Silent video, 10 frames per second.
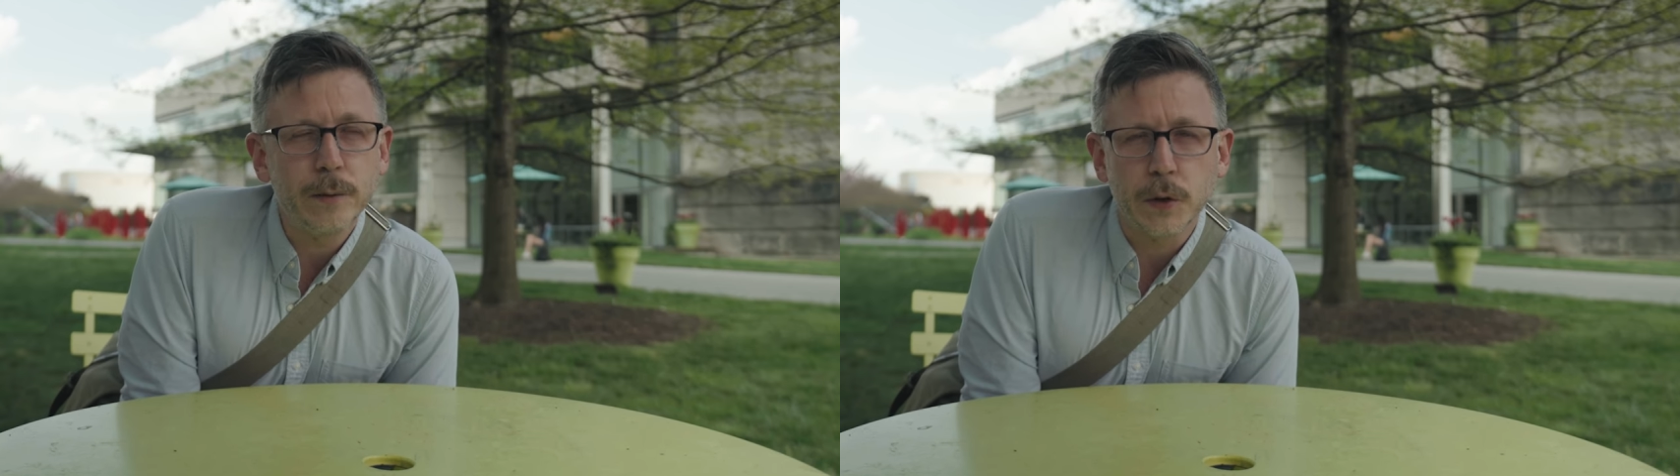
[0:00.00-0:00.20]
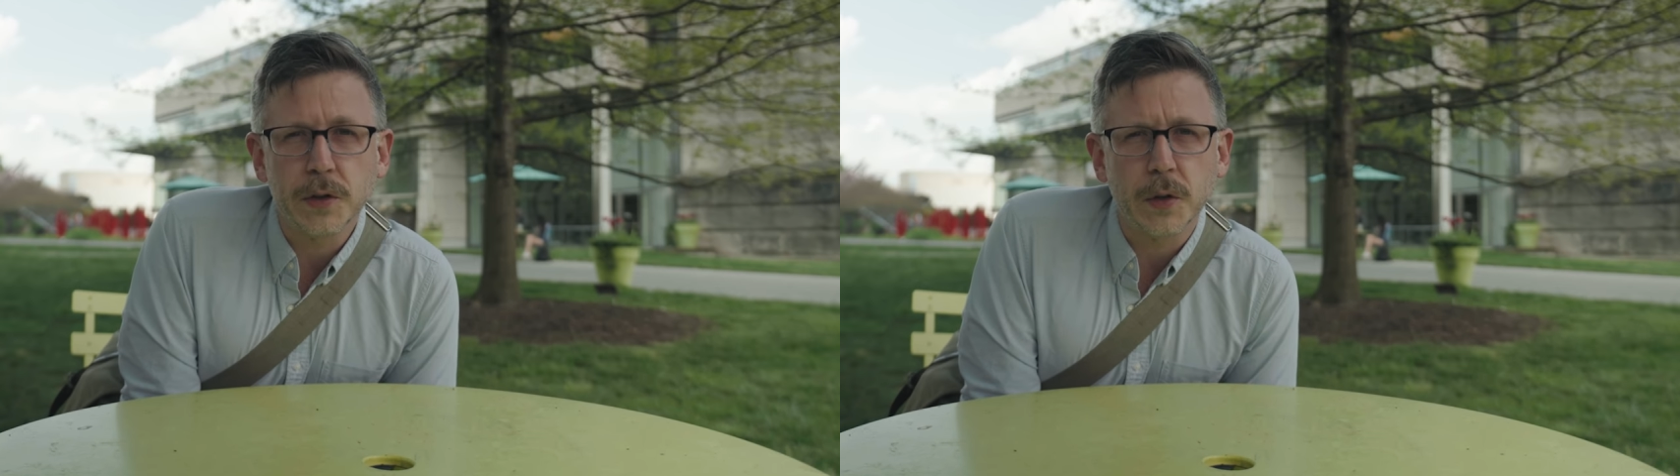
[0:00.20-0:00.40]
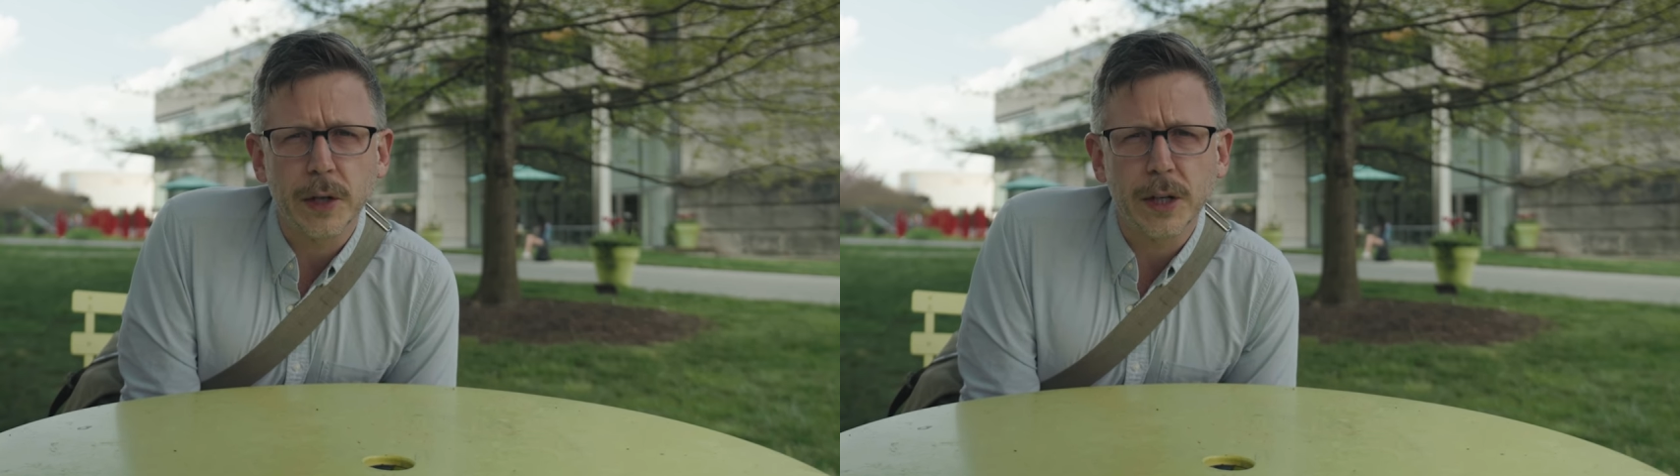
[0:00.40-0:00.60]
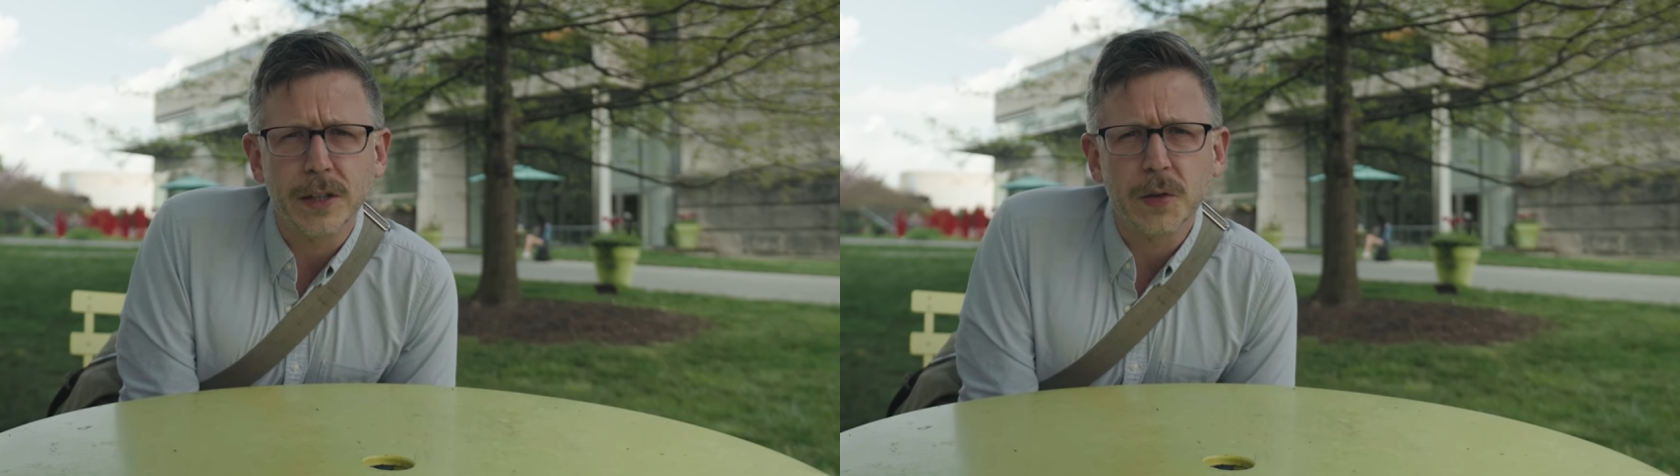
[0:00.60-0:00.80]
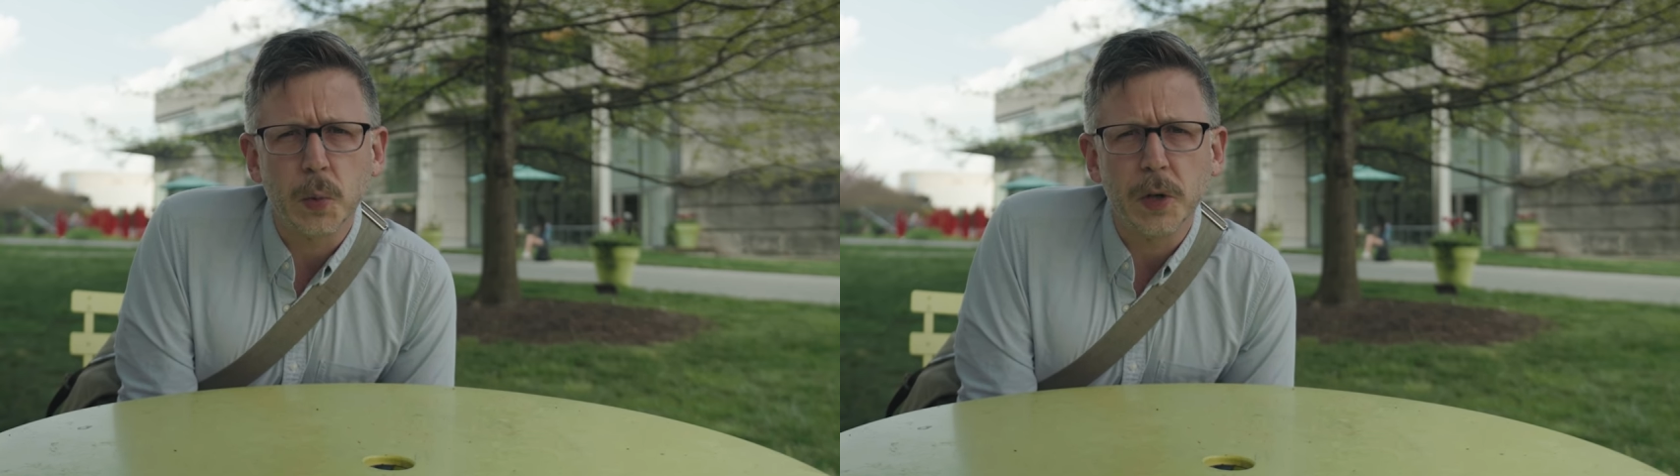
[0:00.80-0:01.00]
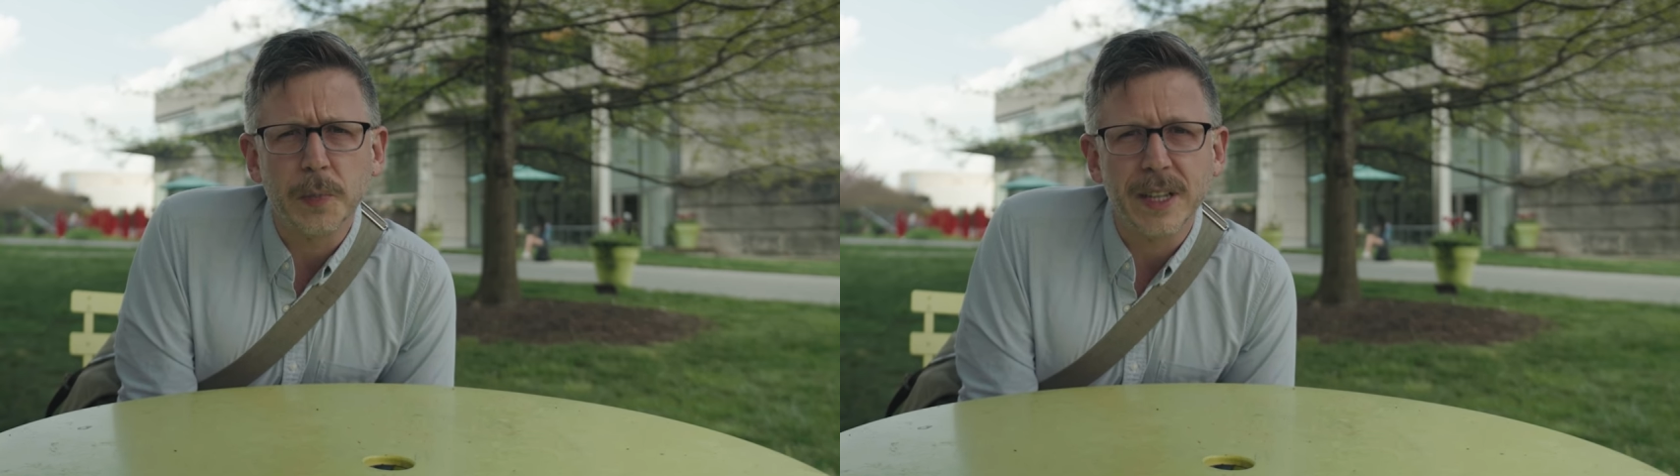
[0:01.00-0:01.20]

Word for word: full screen on this word